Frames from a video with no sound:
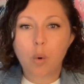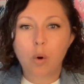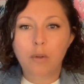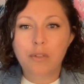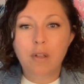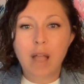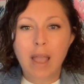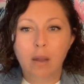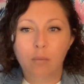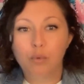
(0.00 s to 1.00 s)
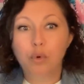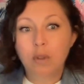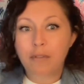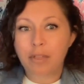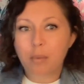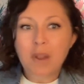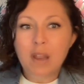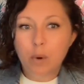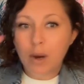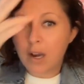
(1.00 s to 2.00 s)
Or the like rule of
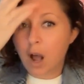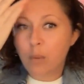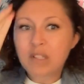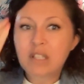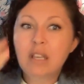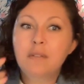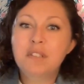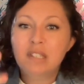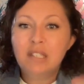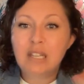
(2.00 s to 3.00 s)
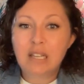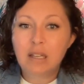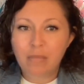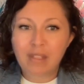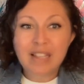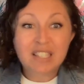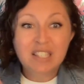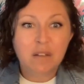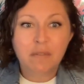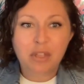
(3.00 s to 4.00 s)
three, where it always gives C
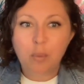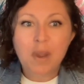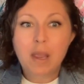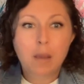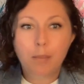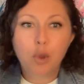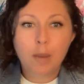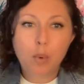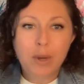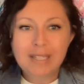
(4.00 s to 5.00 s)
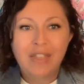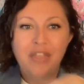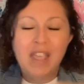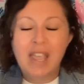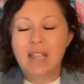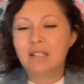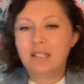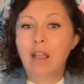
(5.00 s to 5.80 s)
lists of 3 bullet pointed things.